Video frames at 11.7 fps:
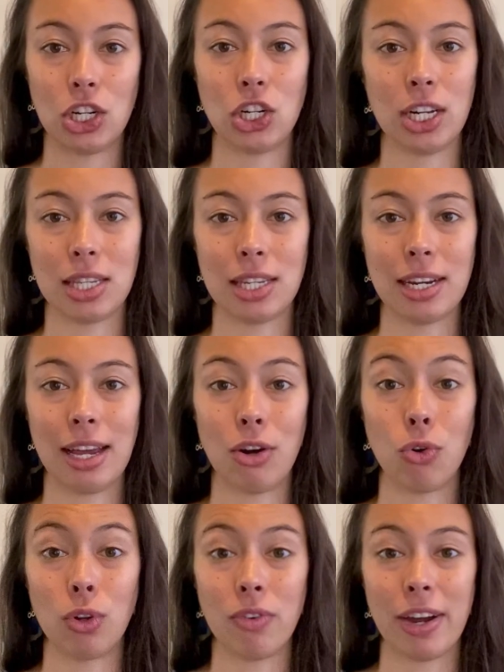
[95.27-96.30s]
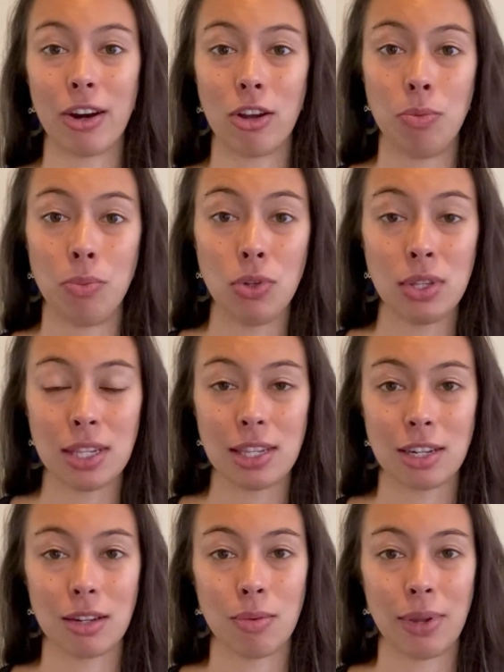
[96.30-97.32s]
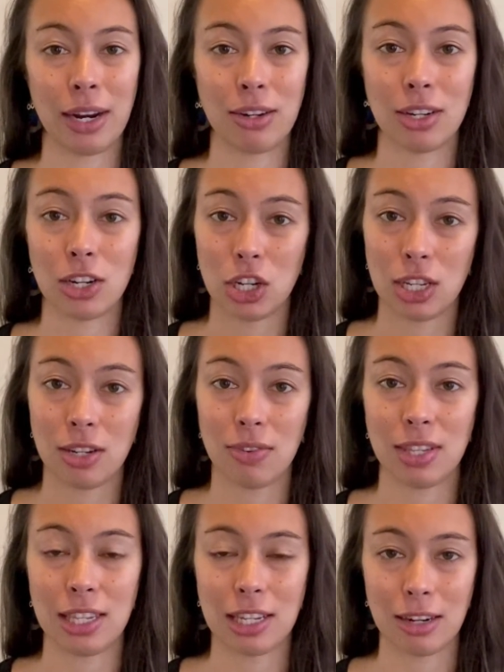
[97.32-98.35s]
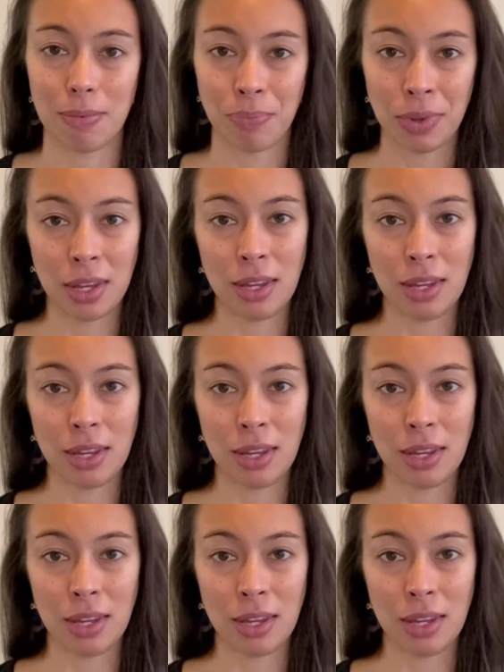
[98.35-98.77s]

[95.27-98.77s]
shuts down all of our immune system and our digestive system,